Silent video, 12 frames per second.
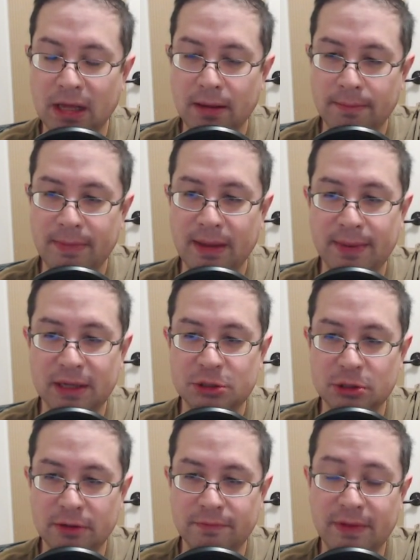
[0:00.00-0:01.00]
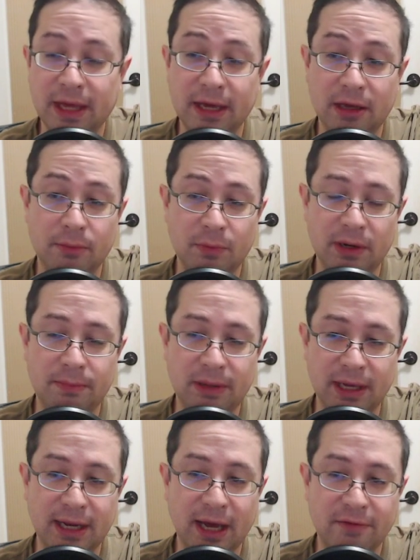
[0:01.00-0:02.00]
Maybe I shouldn't have taken when he
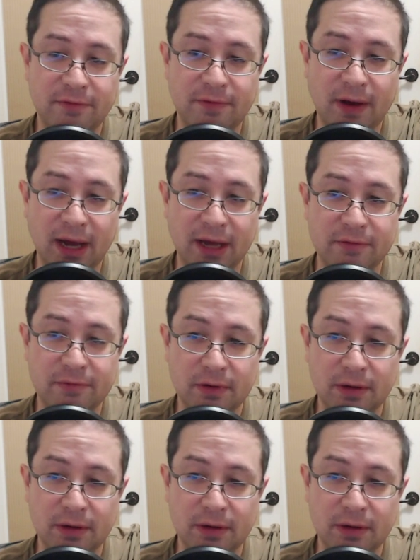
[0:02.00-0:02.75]
played f5.